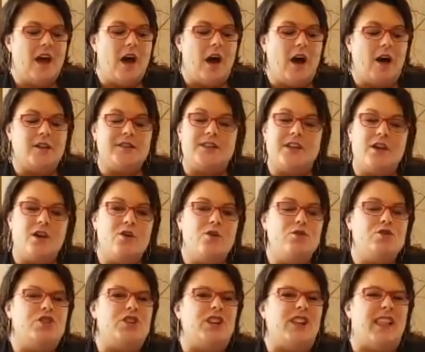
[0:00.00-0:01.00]
Also,
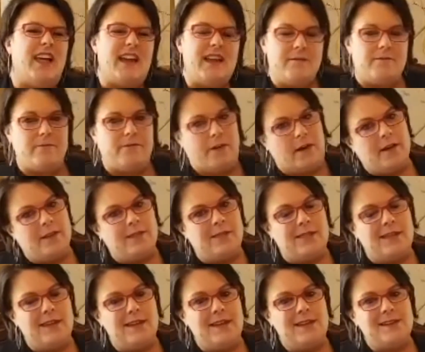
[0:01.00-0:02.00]
do you like fun
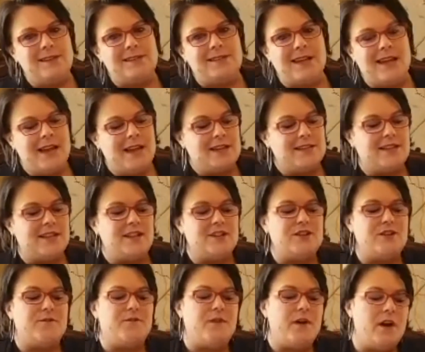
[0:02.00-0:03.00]
things? So
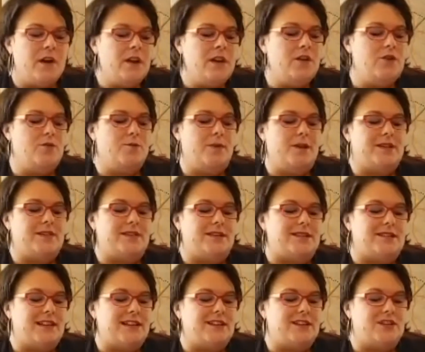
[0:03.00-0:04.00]
there's a fun new
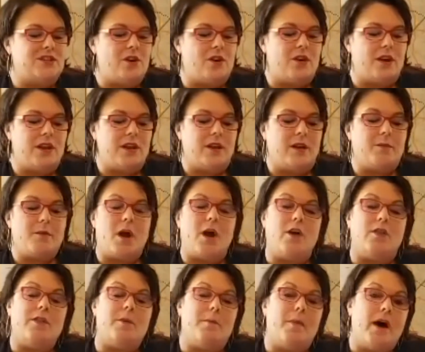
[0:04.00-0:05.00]
business that has started up
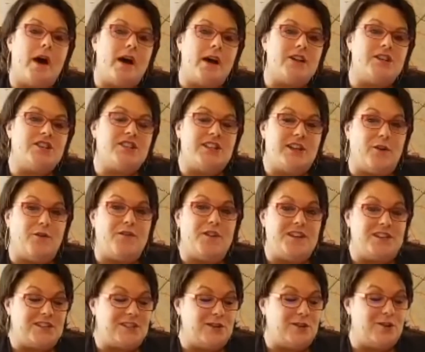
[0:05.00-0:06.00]
called the Posh
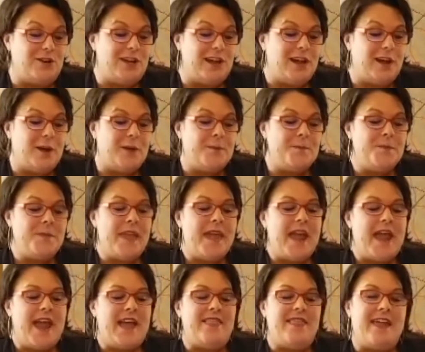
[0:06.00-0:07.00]
Selfie Studio,
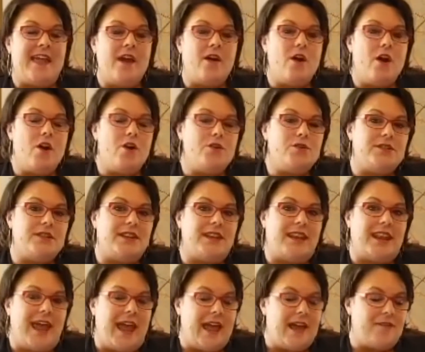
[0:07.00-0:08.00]
and they are hosting
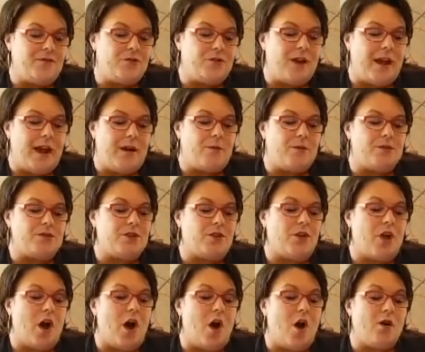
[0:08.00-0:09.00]
an after hours
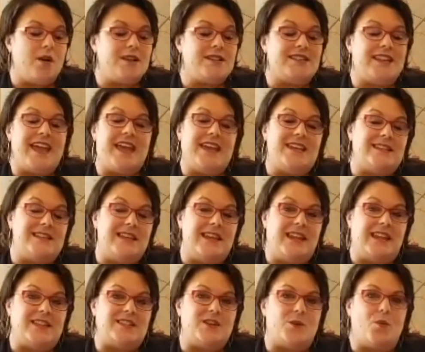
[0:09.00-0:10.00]
on August
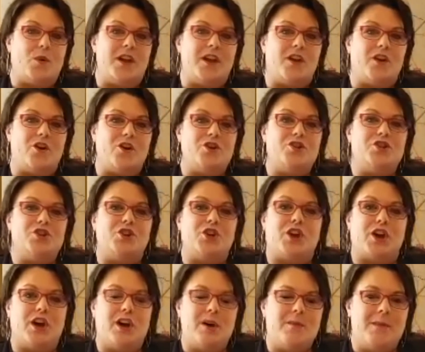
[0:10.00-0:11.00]
18th. So we encourage you to
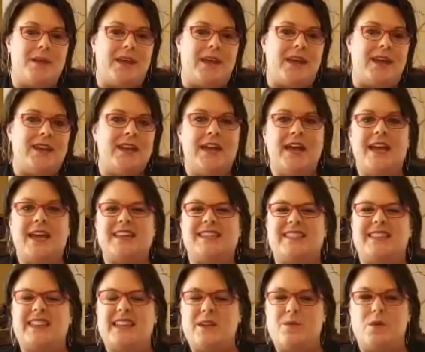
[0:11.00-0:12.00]
come in,
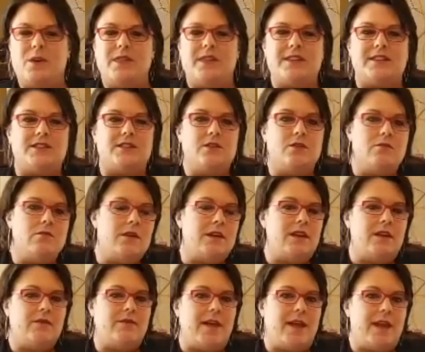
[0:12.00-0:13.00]
see what this new
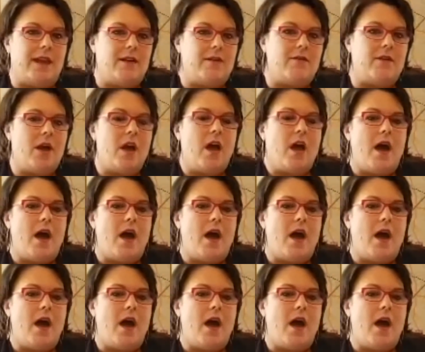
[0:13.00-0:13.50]
innovative